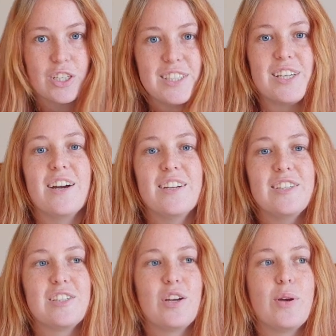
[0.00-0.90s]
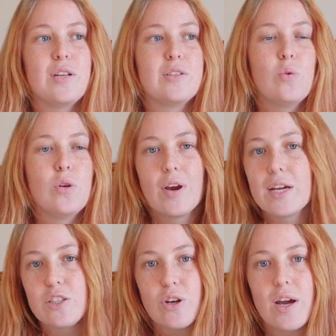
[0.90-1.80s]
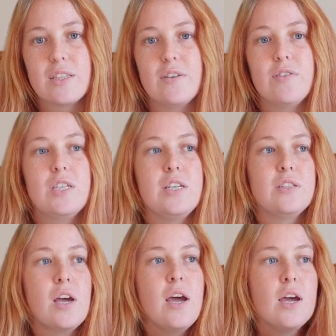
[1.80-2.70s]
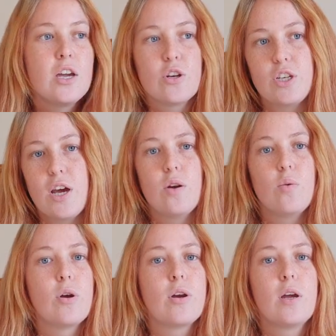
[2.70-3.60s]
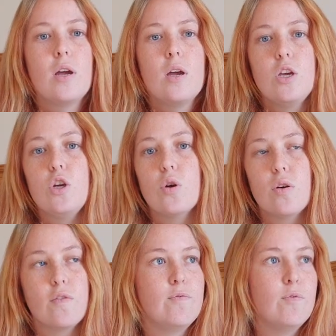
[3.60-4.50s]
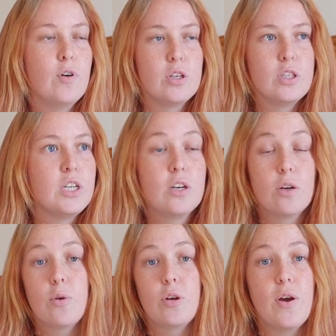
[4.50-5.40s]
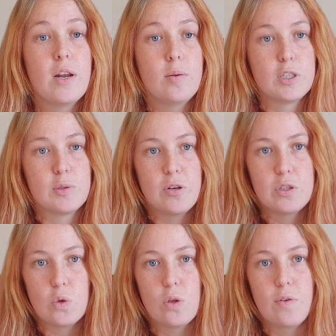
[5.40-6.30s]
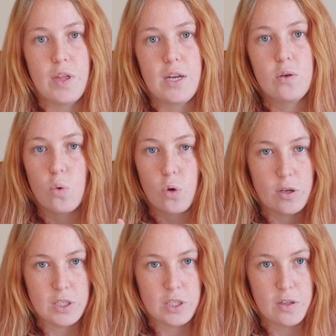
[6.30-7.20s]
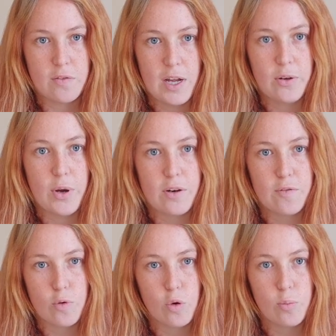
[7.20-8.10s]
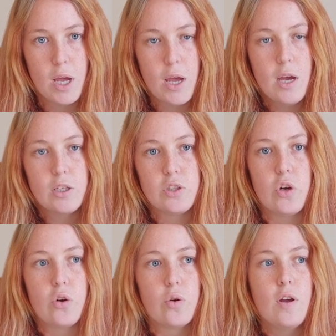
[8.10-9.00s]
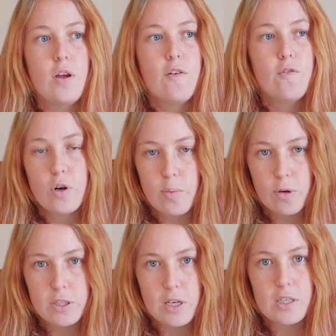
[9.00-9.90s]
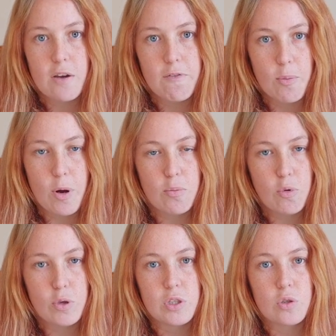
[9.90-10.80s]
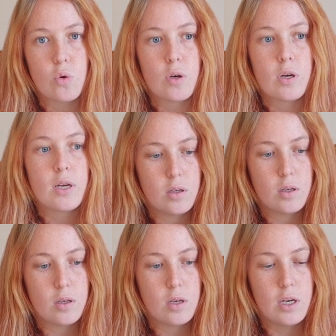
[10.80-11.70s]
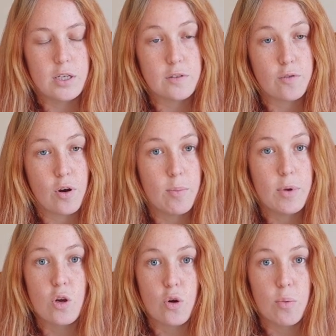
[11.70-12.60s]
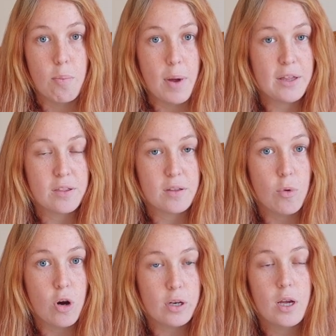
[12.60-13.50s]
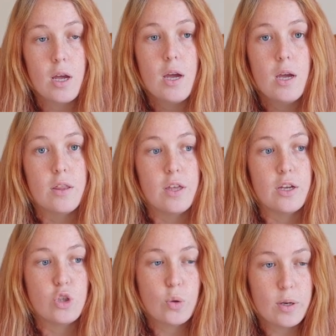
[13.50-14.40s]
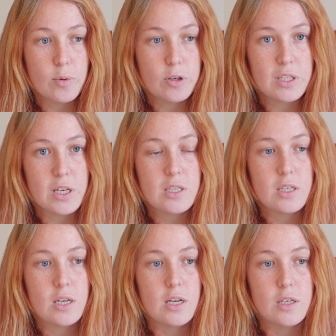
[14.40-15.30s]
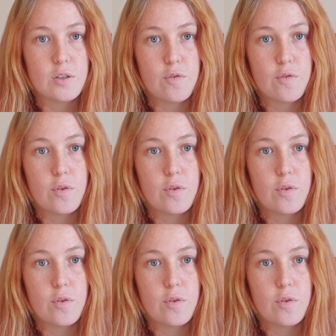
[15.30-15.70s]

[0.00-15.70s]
and science. So it is all your extra activities, your shadow work, your volunteer work, your animal experience, all of that all goes into the value-added form. So 40% of your merit point score is from your math mark, then 20% is